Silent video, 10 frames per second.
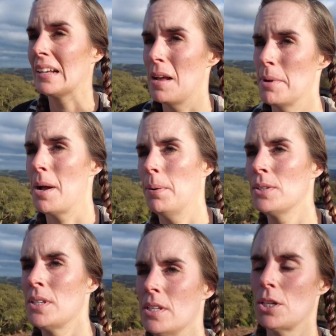Climbing up
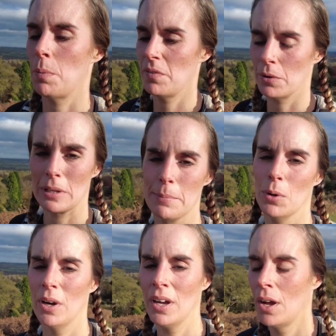onto the top of Ilkley
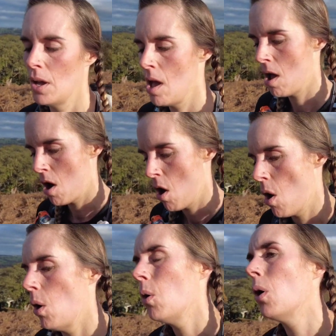Moor.
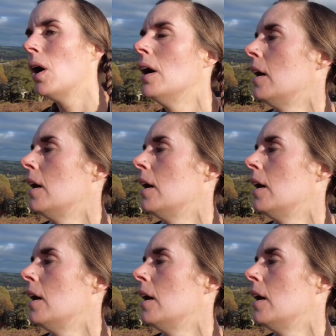Oh,